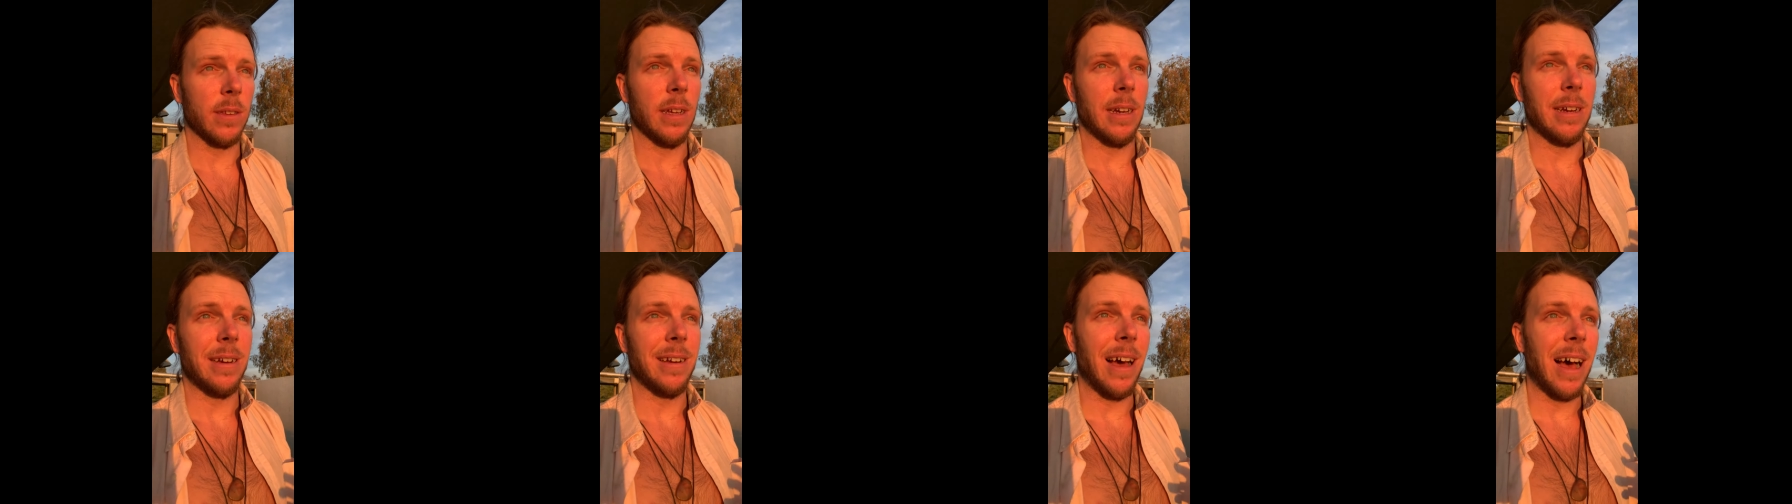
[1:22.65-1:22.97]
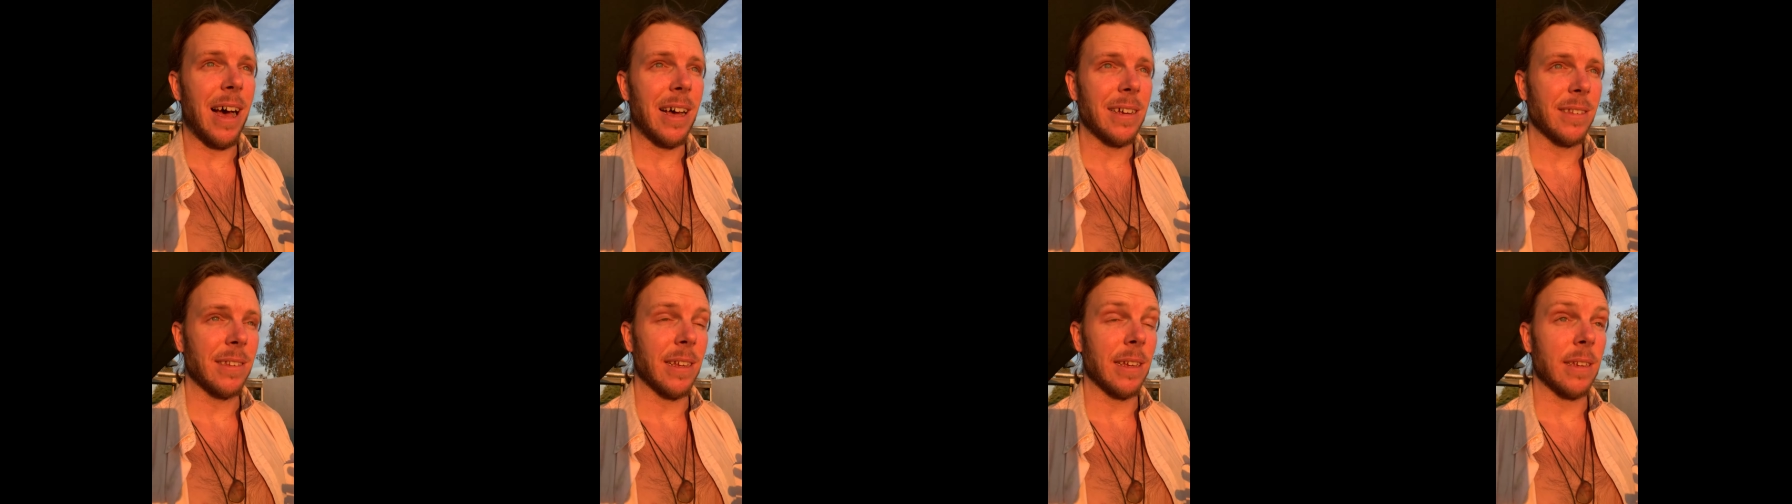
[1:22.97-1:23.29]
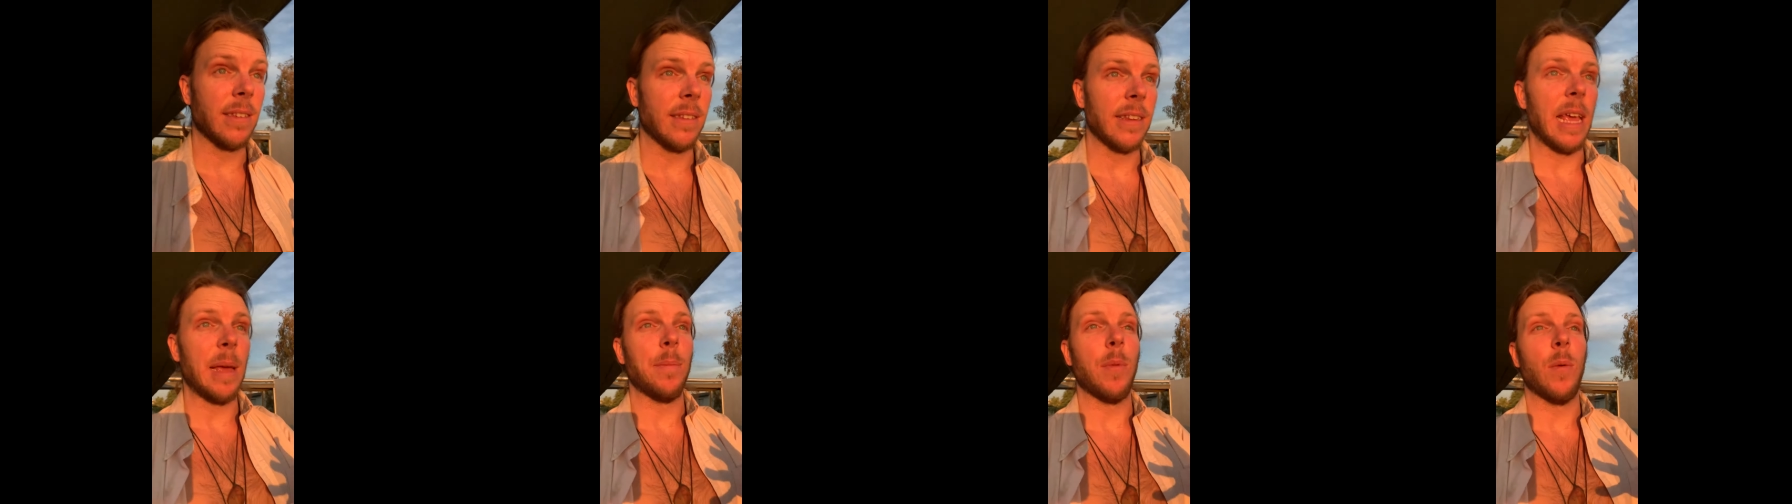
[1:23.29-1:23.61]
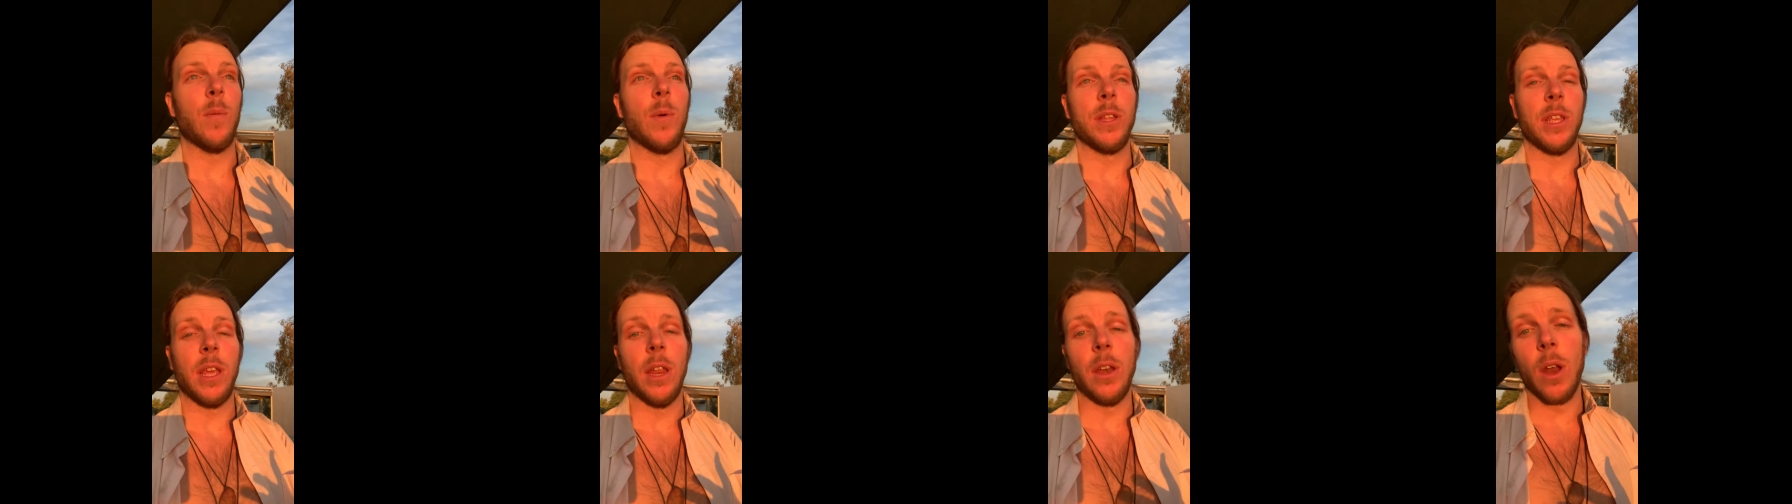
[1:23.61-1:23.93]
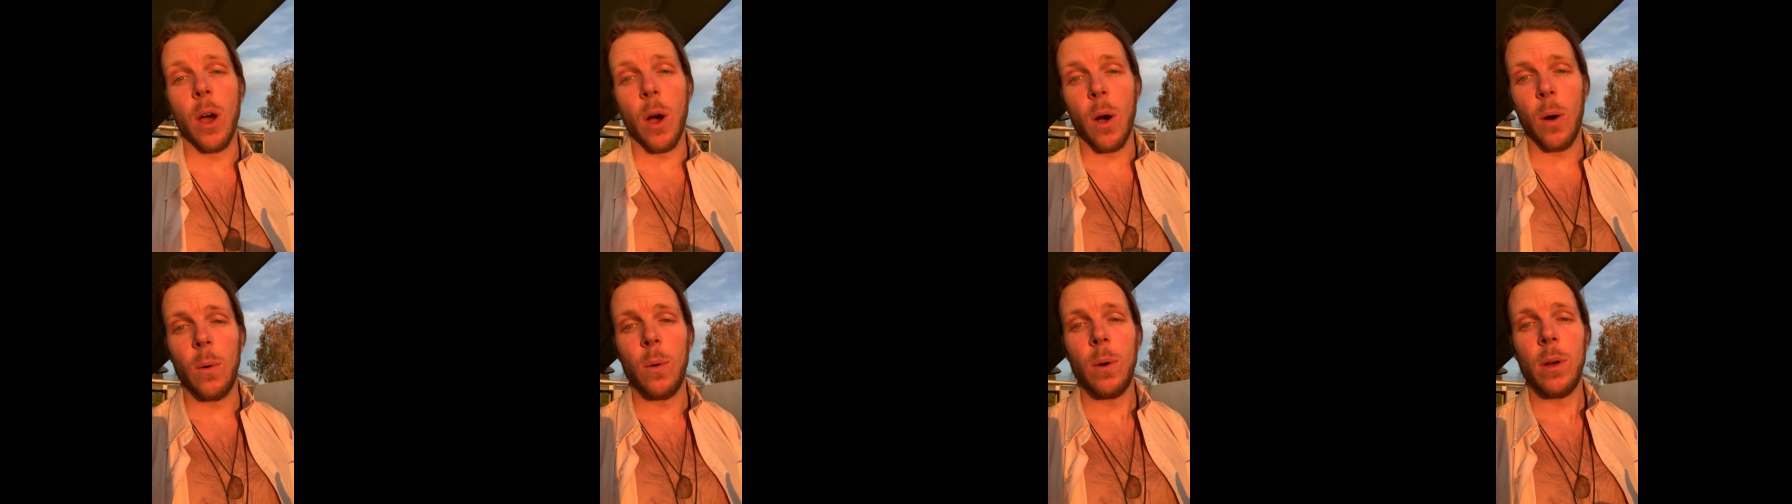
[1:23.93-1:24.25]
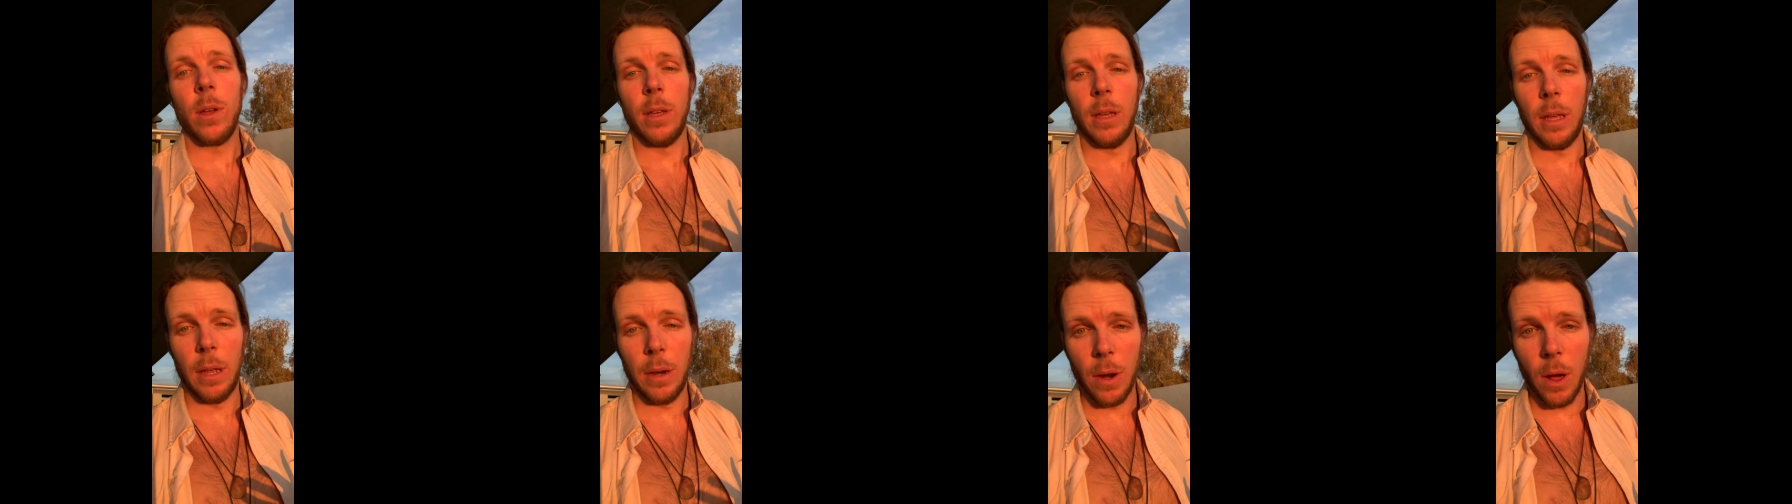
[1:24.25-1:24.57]
agnostic state. But when you know,
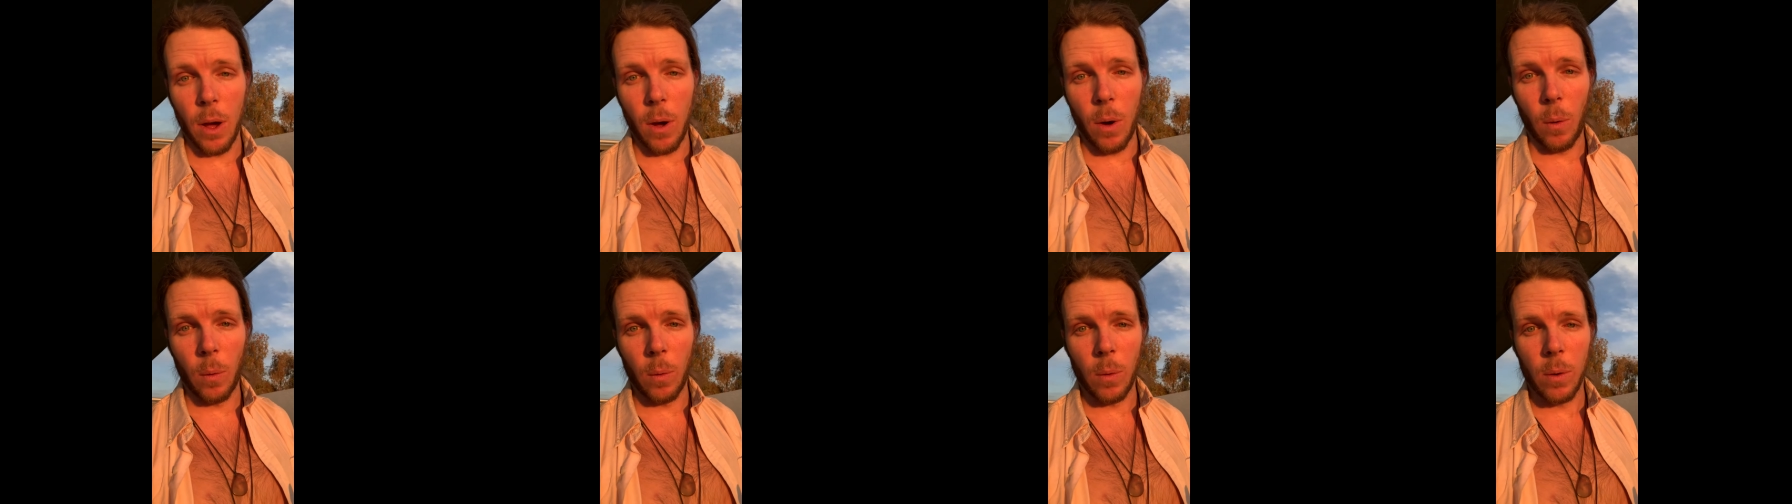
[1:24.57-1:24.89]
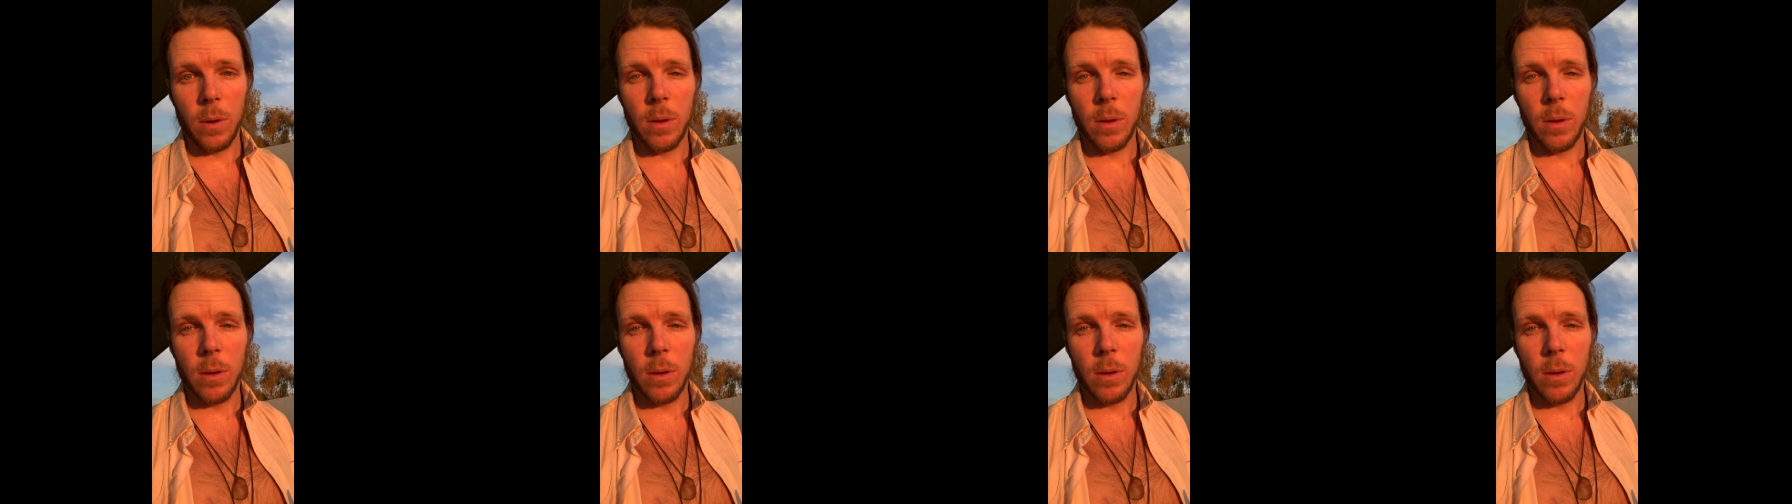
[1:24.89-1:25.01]
you know.